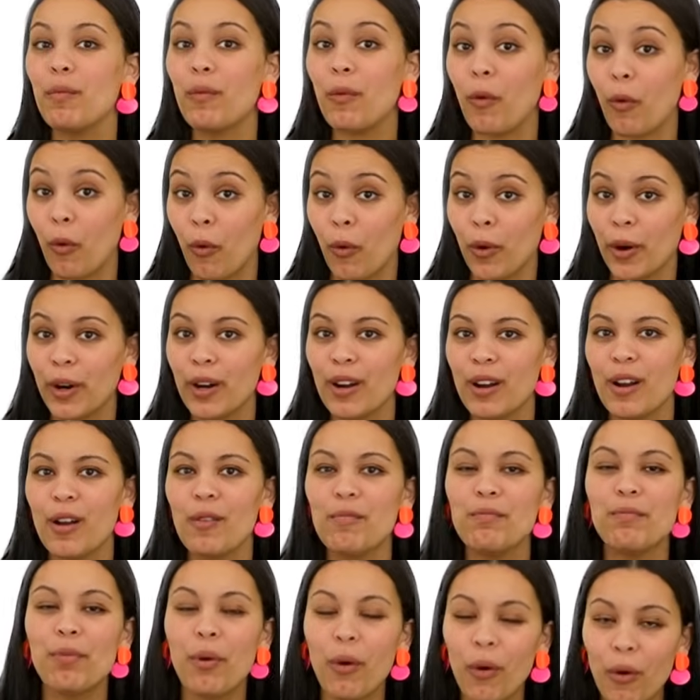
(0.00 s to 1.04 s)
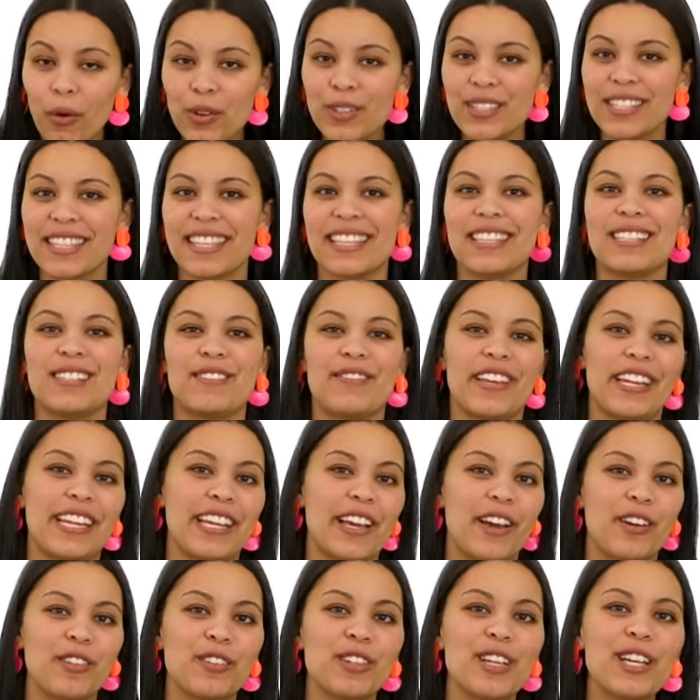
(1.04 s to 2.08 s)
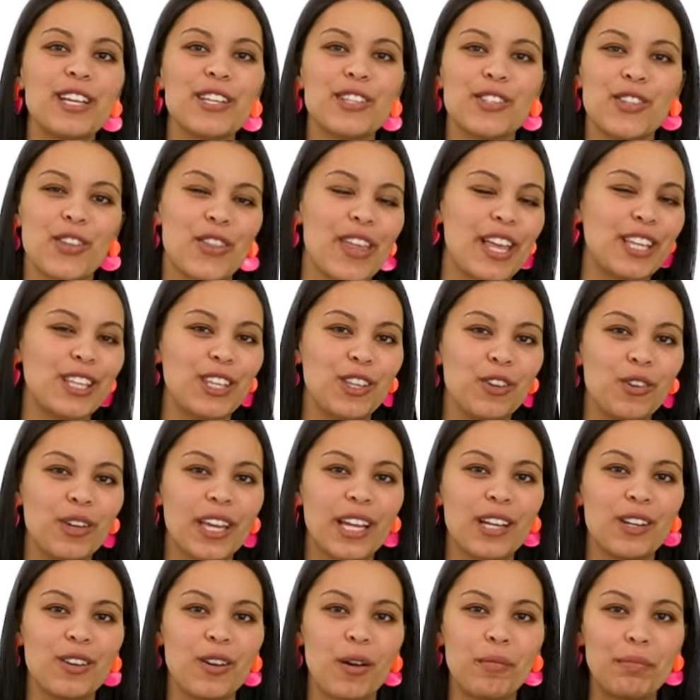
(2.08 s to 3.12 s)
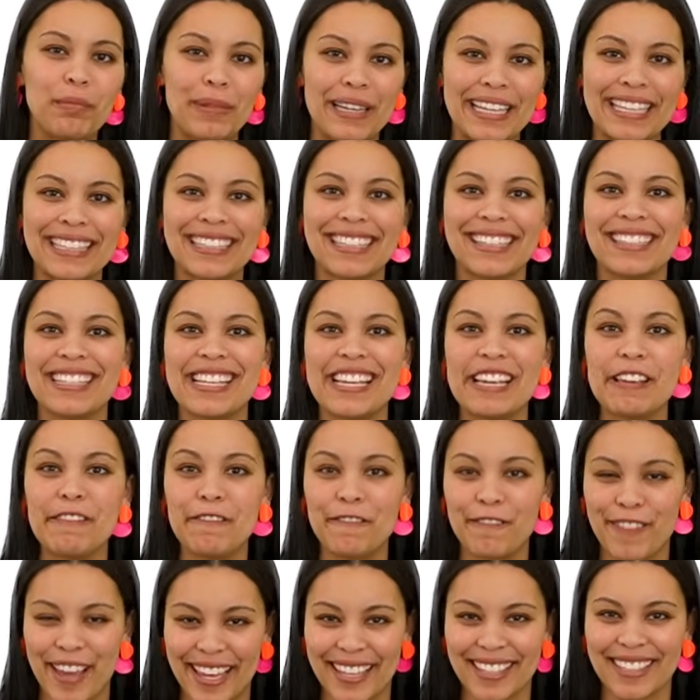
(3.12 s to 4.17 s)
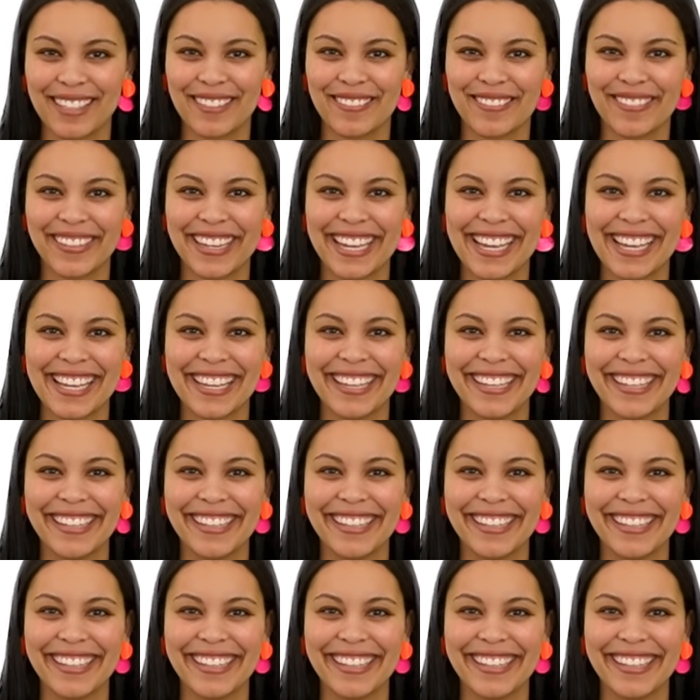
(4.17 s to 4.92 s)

Or pause this video so that you can complete it effectively.